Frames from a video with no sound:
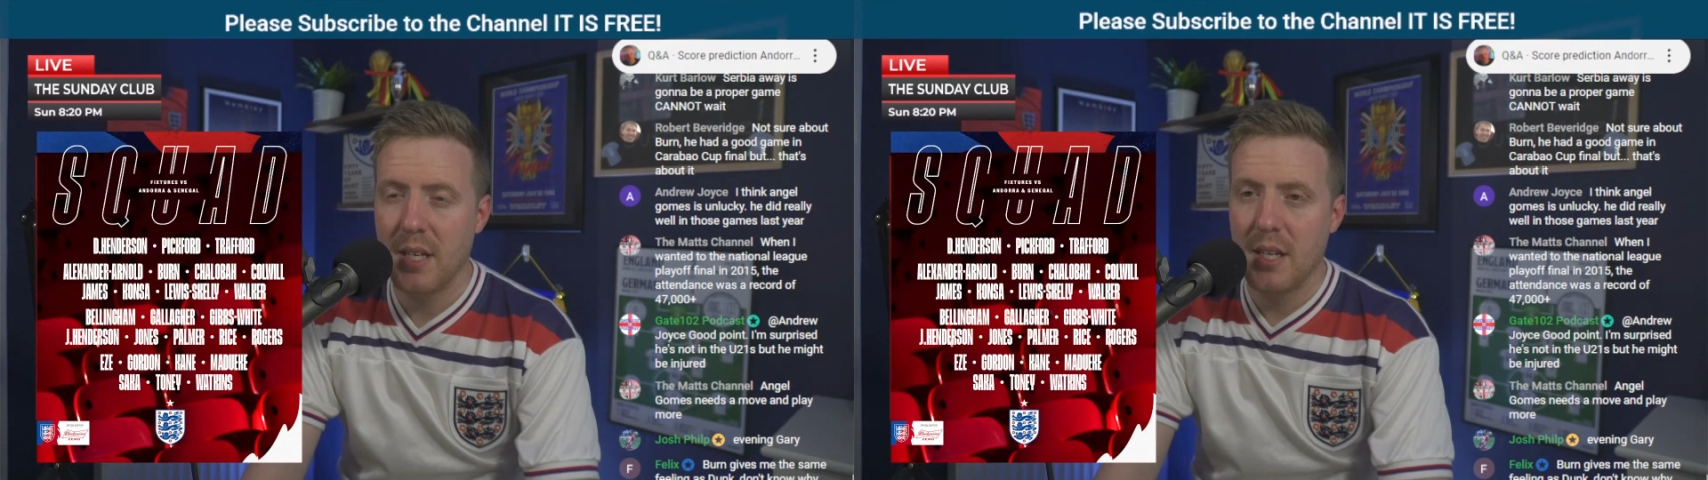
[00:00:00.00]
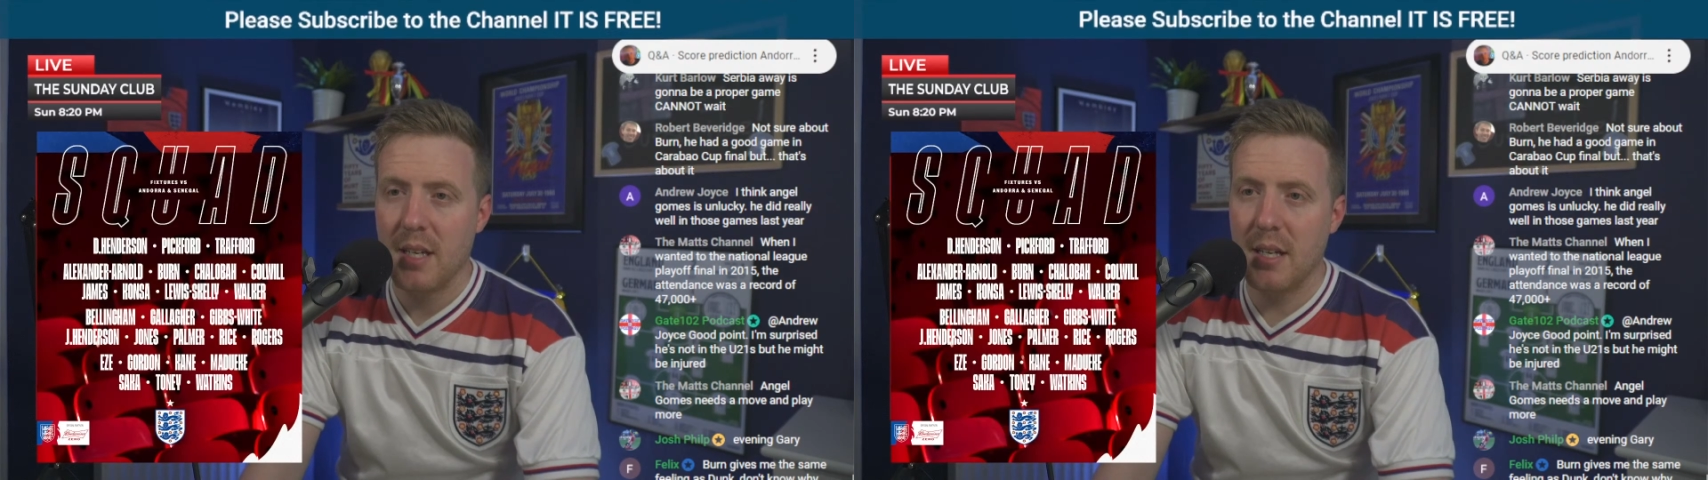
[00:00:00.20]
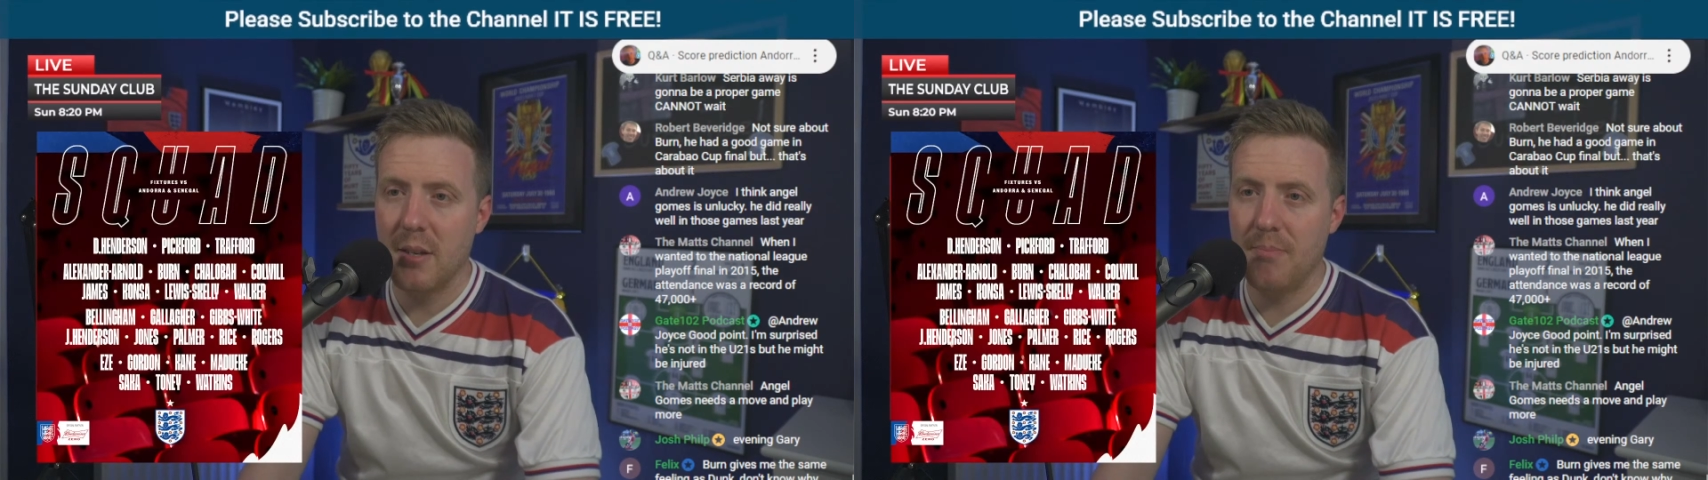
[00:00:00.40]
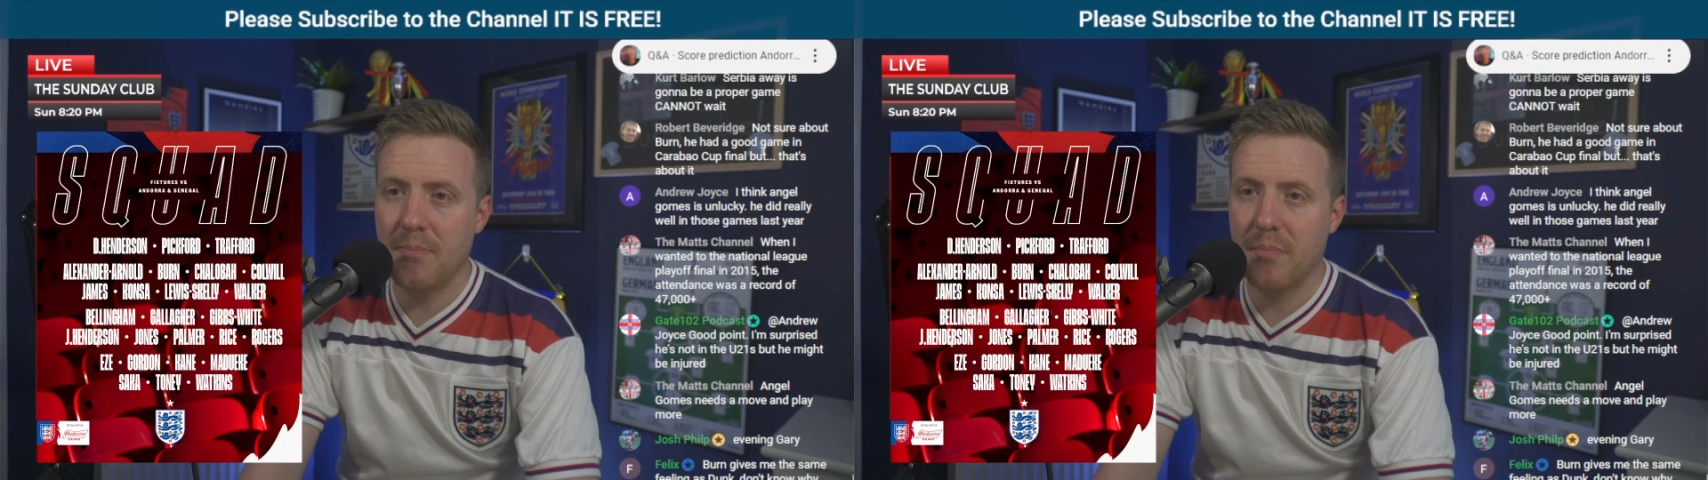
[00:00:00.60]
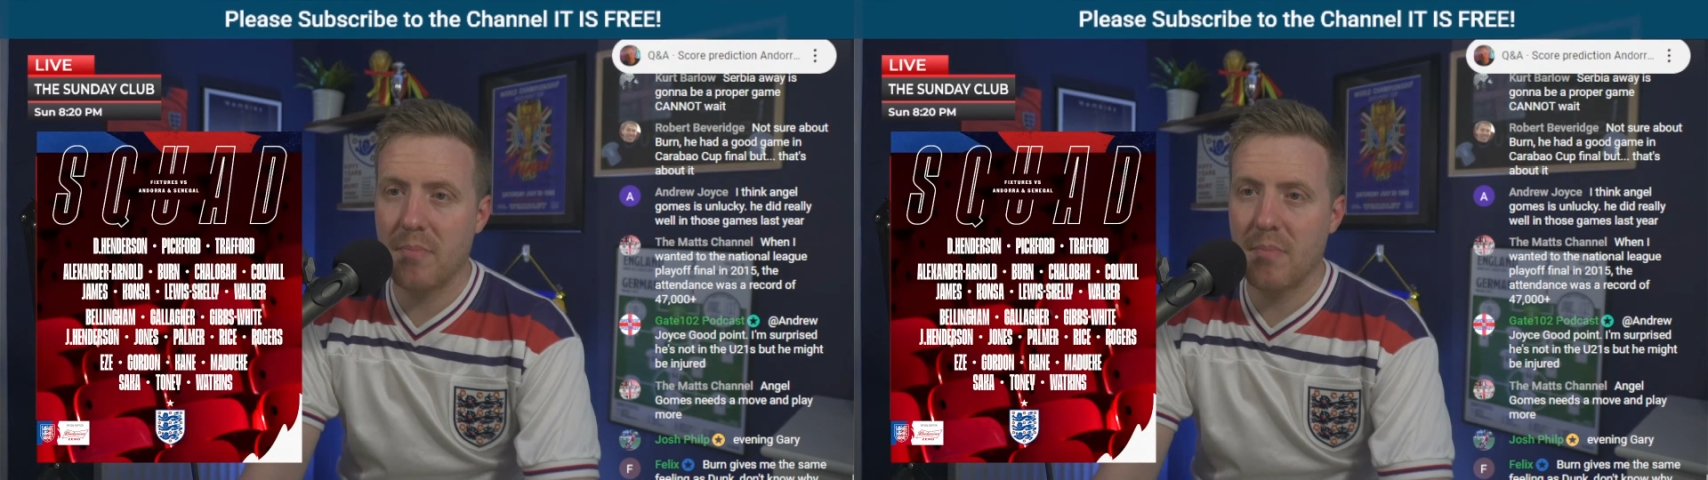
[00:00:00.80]

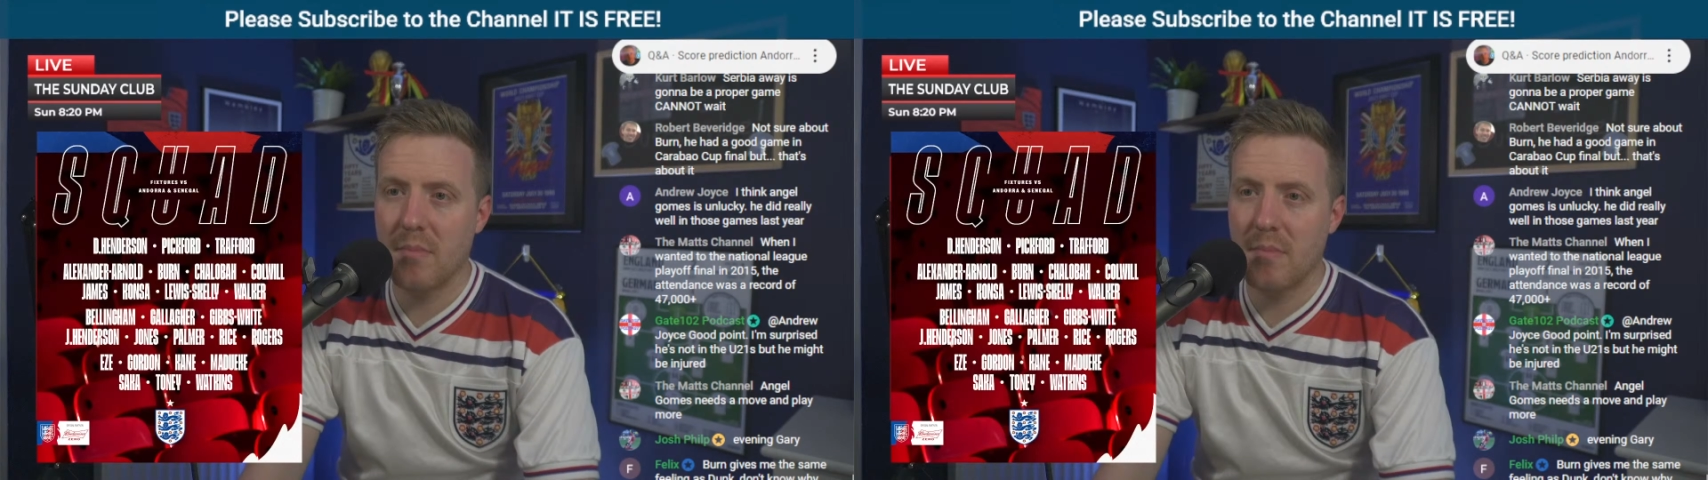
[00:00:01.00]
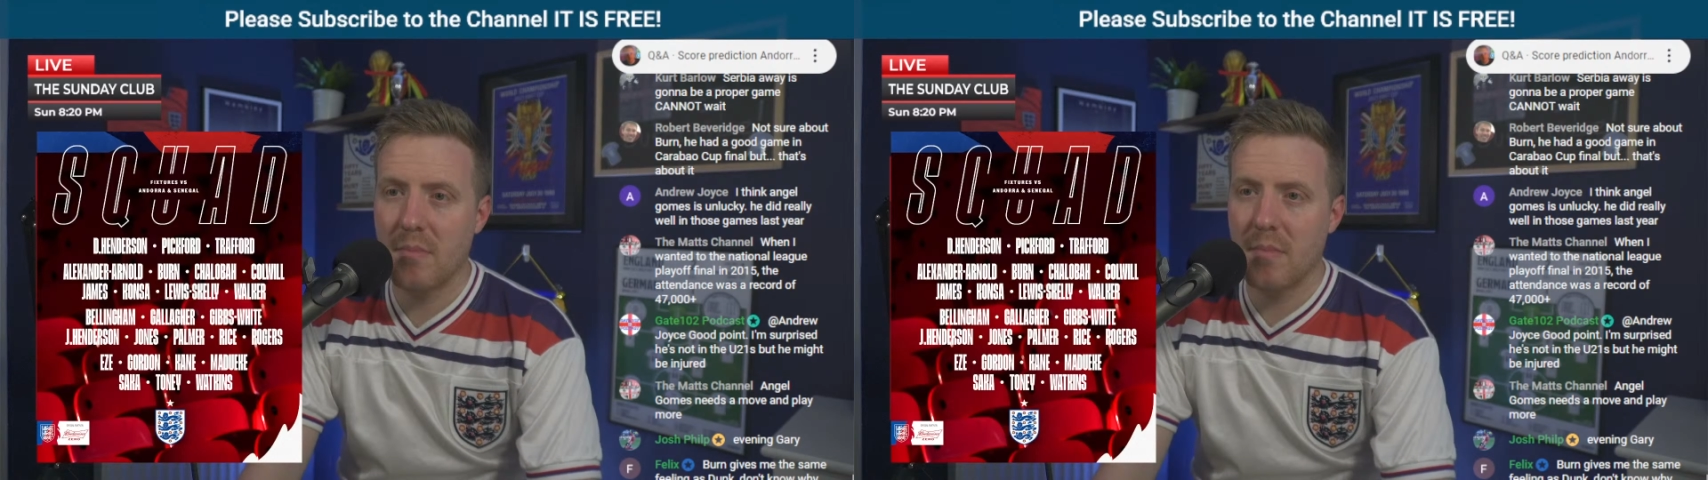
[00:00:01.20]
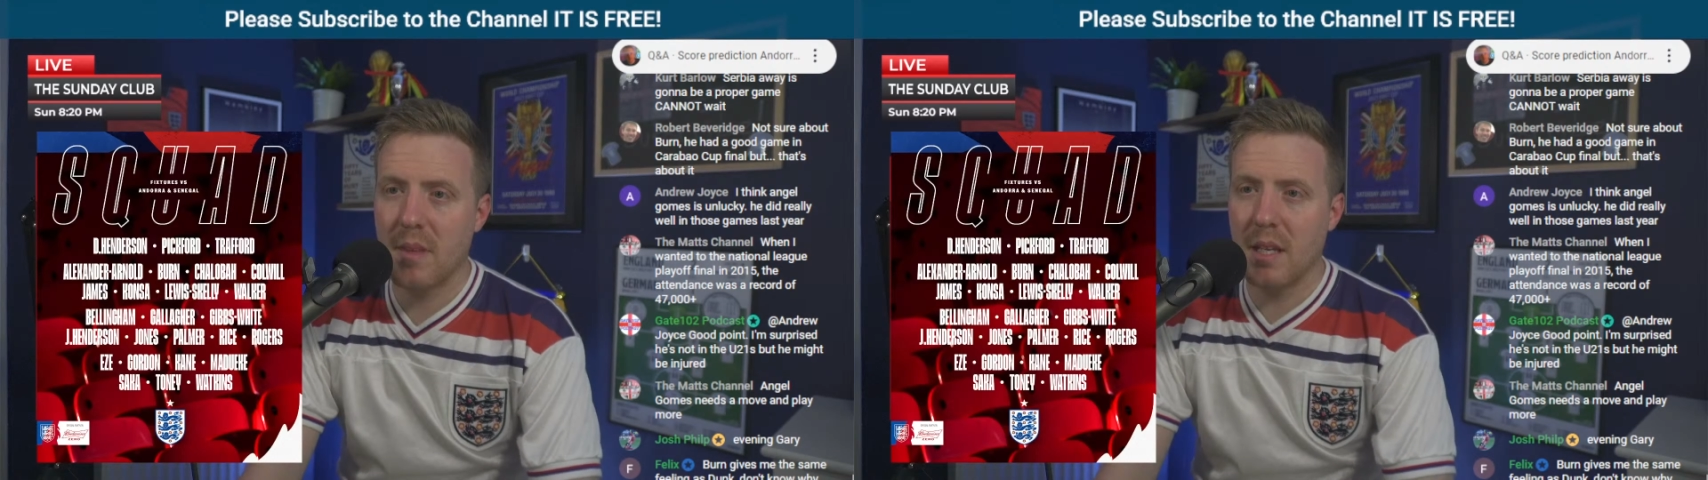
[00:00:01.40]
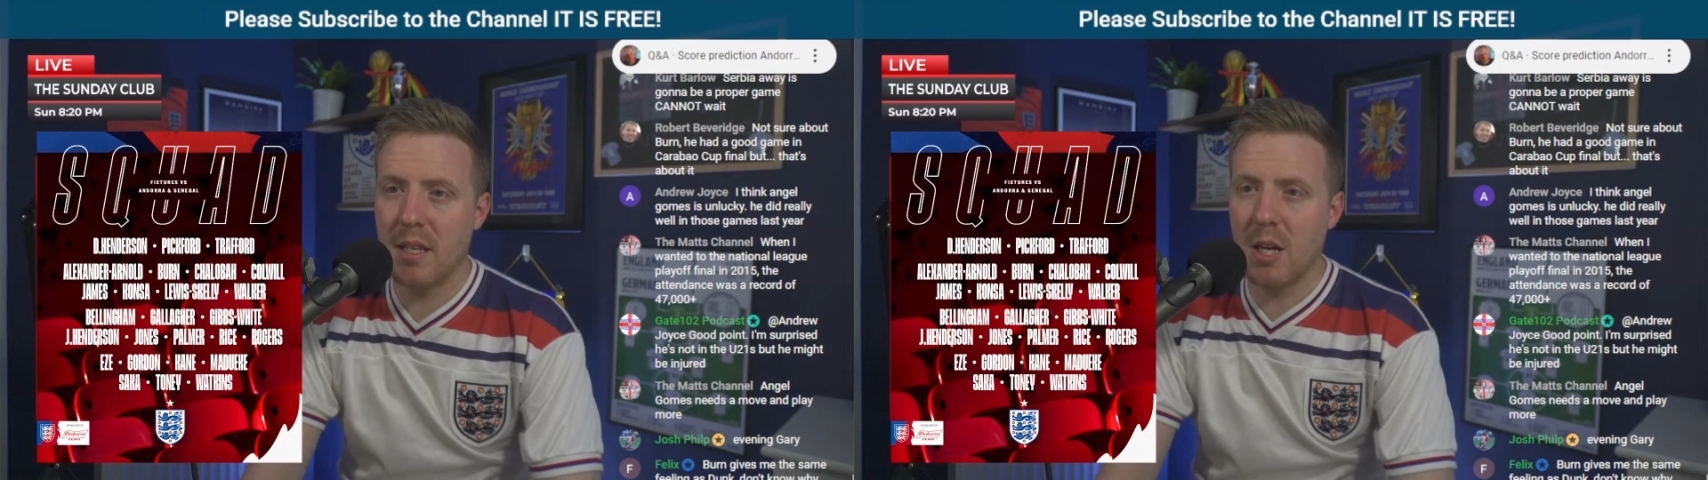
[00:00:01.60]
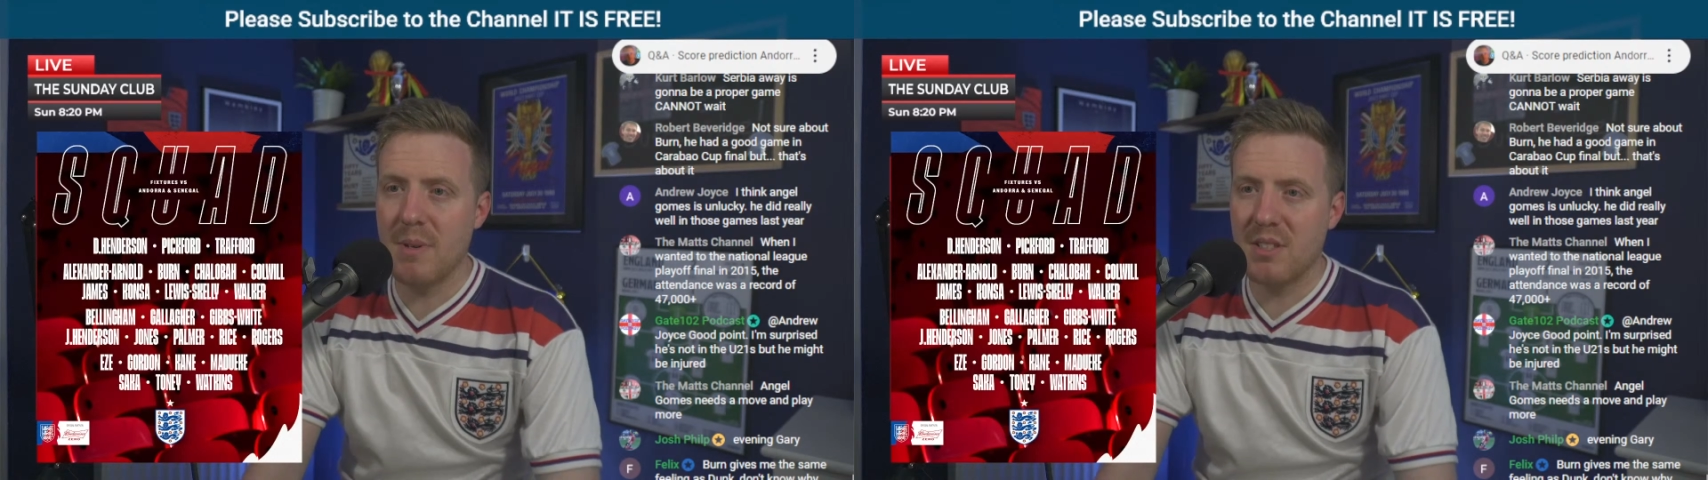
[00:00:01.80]

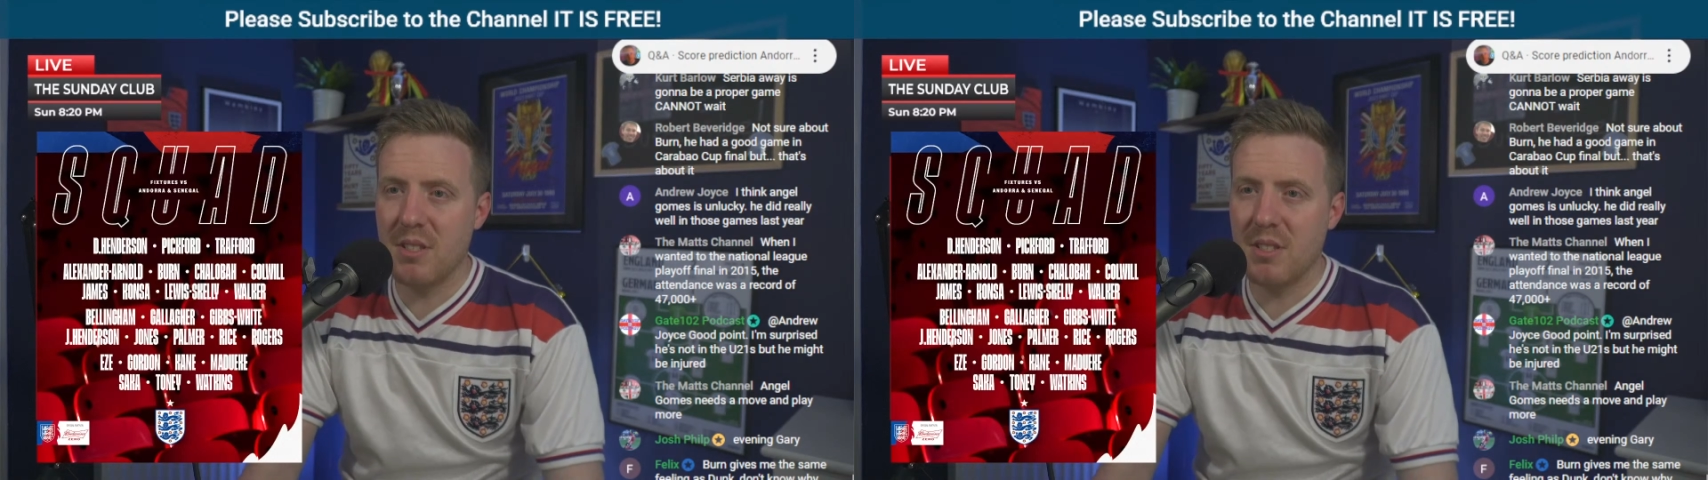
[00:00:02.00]
Gomez